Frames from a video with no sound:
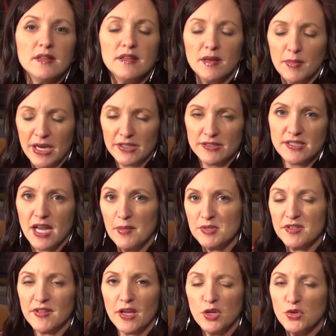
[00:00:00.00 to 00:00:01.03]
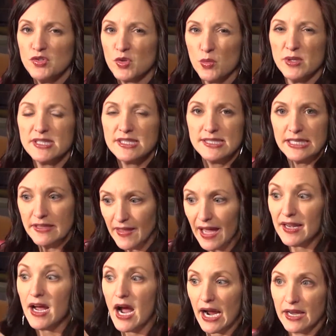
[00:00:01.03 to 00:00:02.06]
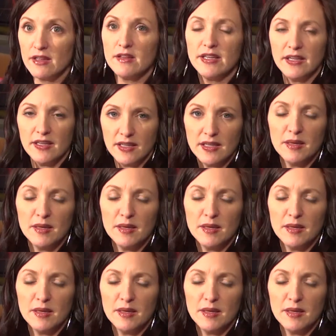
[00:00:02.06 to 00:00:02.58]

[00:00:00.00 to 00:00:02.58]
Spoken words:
the amount of times that user would see that highly